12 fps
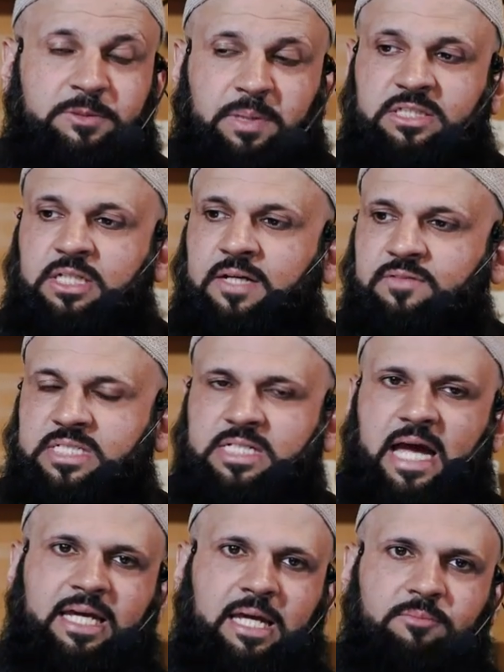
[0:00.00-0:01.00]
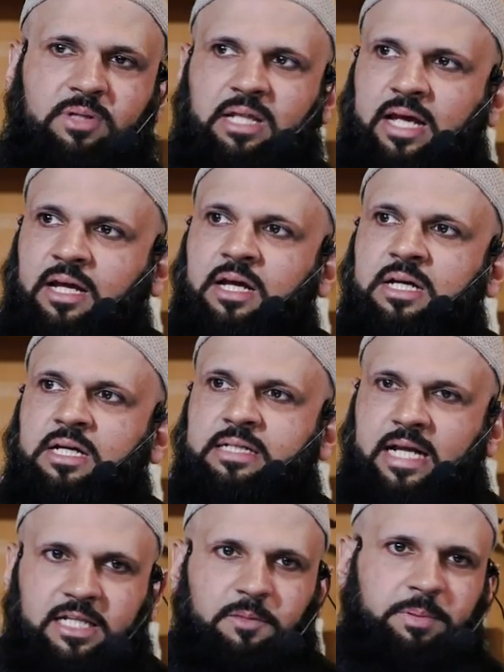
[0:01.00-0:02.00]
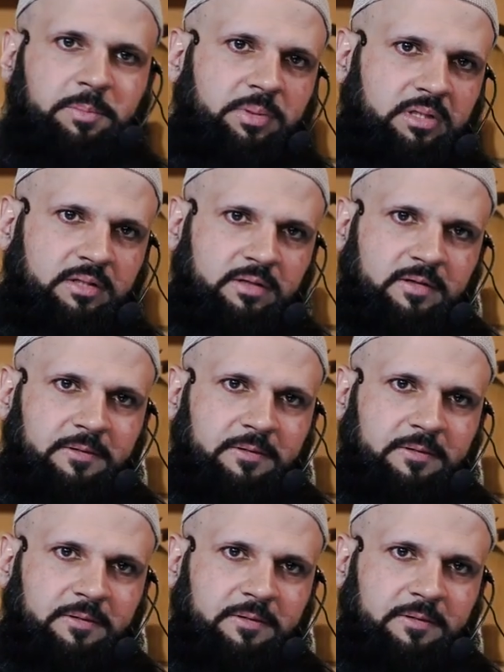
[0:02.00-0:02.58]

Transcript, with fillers: especially if this guy came with like ten other people,